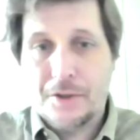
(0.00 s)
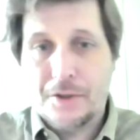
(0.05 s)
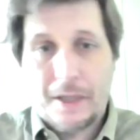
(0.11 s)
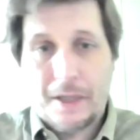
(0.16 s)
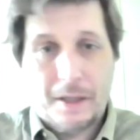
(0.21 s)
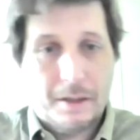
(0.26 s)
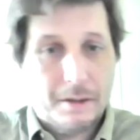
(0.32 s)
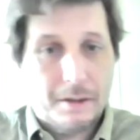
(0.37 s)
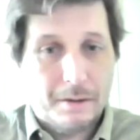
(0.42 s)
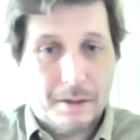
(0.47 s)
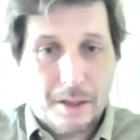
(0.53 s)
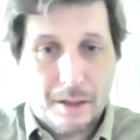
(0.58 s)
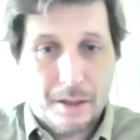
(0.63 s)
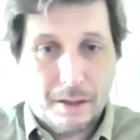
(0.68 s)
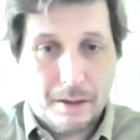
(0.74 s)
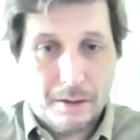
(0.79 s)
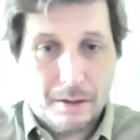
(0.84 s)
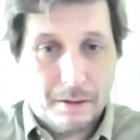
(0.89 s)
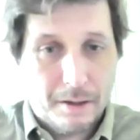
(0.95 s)

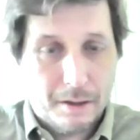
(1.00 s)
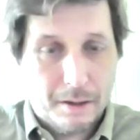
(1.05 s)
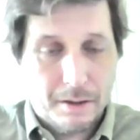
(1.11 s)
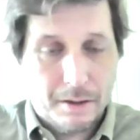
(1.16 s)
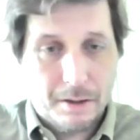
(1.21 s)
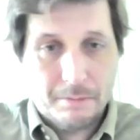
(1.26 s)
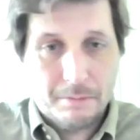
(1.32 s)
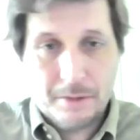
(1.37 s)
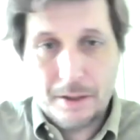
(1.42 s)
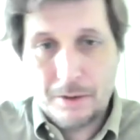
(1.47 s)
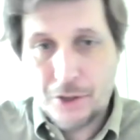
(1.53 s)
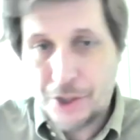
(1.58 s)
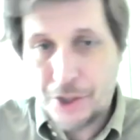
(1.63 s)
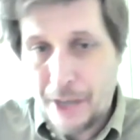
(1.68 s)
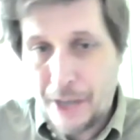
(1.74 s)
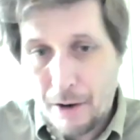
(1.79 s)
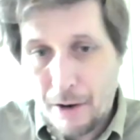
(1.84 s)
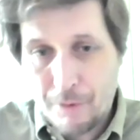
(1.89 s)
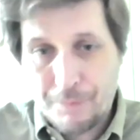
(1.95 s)
The
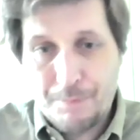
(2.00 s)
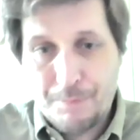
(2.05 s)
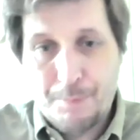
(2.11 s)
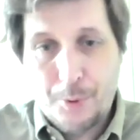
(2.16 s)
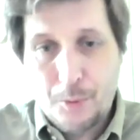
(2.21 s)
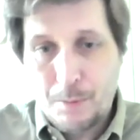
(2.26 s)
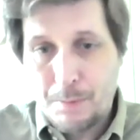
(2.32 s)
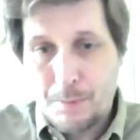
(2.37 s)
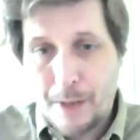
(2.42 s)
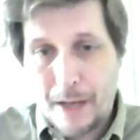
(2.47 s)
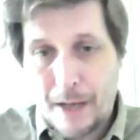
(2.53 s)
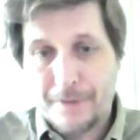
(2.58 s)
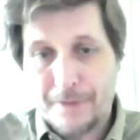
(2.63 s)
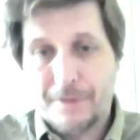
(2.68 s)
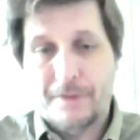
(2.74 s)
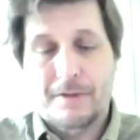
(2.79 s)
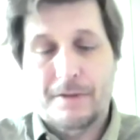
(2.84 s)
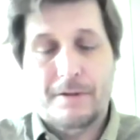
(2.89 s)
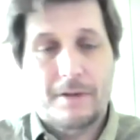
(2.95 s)
share of
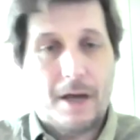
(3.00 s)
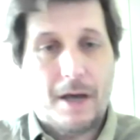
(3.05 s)
boom-bust